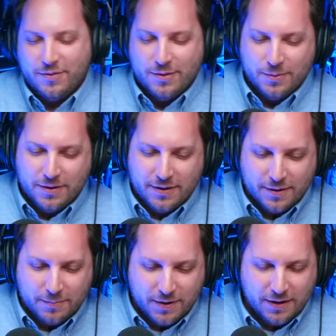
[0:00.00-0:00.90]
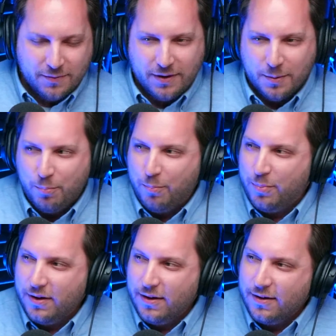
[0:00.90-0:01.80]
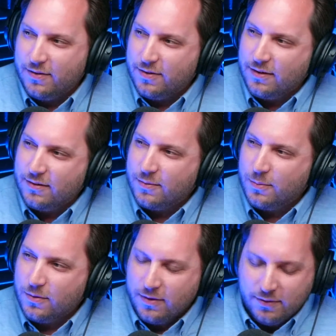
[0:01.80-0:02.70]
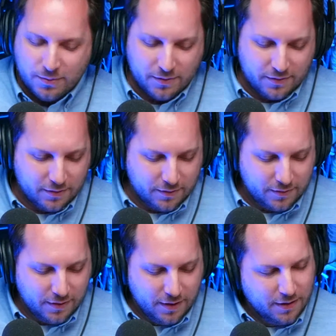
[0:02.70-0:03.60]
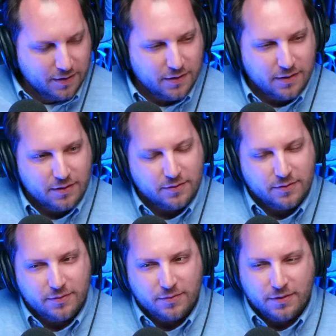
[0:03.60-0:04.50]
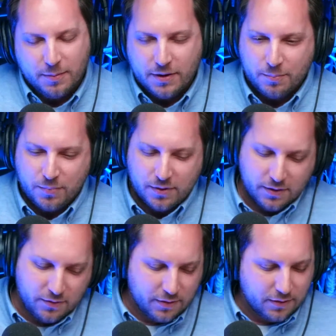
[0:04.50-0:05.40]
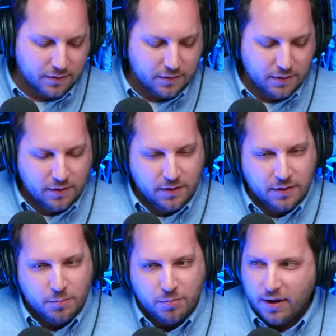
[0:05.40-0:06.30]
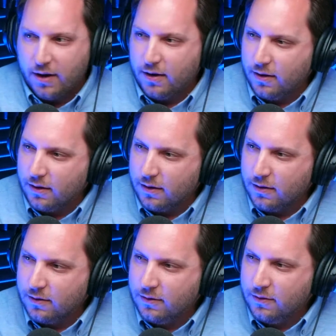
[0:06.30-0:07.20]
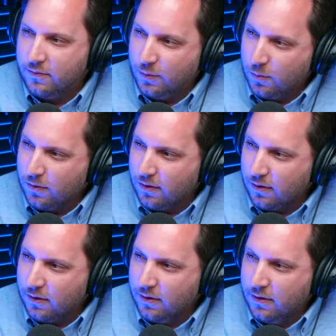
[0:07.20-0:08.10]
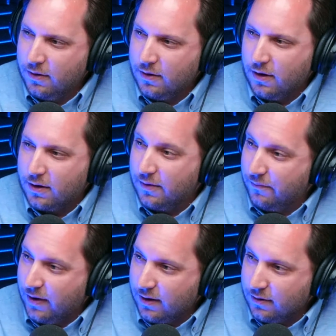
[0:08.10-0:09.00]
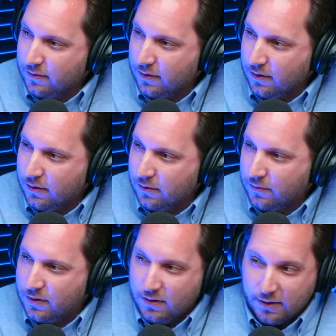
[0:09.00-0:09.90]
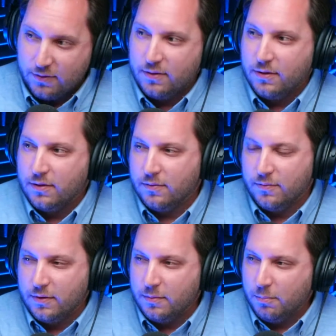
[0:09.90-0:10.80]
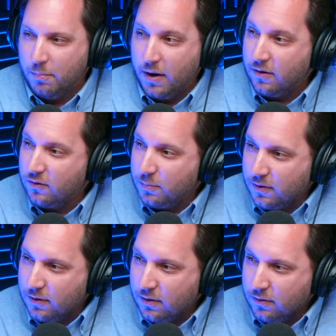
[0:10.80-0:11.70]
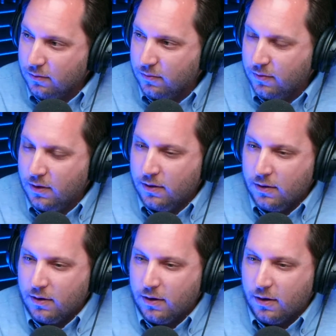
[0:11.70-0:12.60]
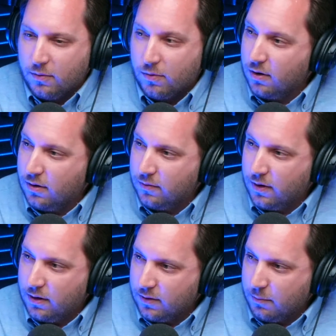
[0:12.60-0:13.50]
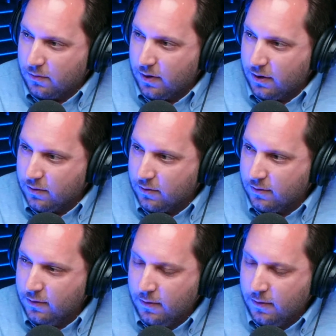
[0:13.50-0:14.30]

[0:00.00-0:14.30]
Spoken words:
So kind of in a big sense, water resources is really about prediction, planning for conveyance of, collection of, and management of runoff anytime it rains.